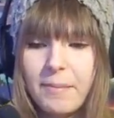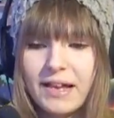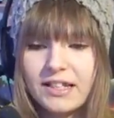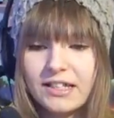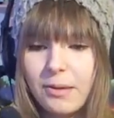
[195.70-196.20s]

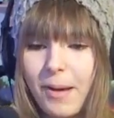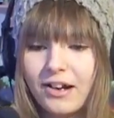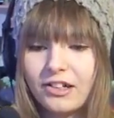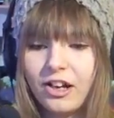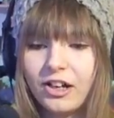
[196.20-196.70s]
best things
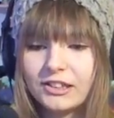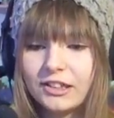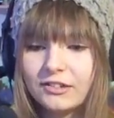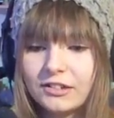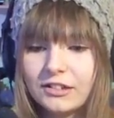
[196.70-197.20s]
about Dark
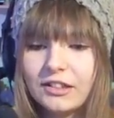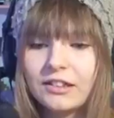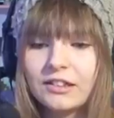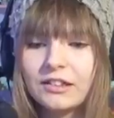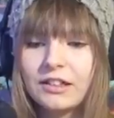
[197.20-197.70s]
Souls.
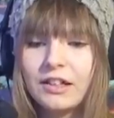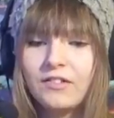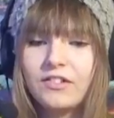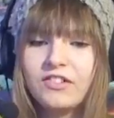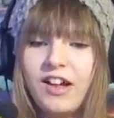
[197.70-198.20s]

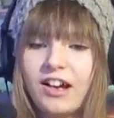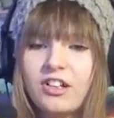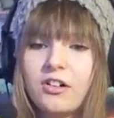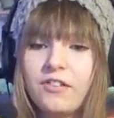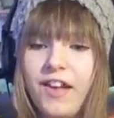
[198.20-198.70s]
The
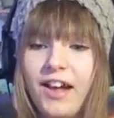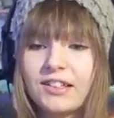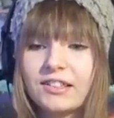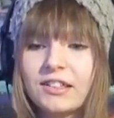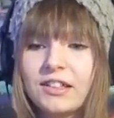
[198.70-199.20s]
ragdoll
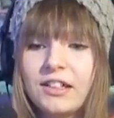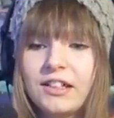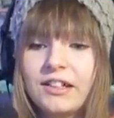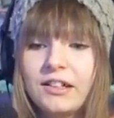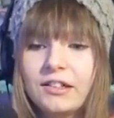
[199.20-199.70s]
effects.
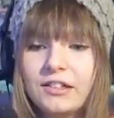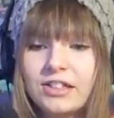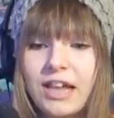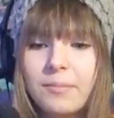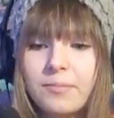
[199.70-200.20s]
It's a
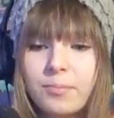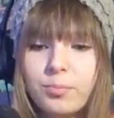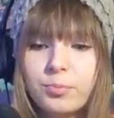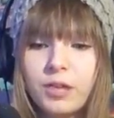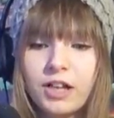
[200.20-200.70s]
shame
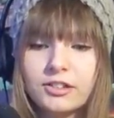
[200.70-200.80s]
Dark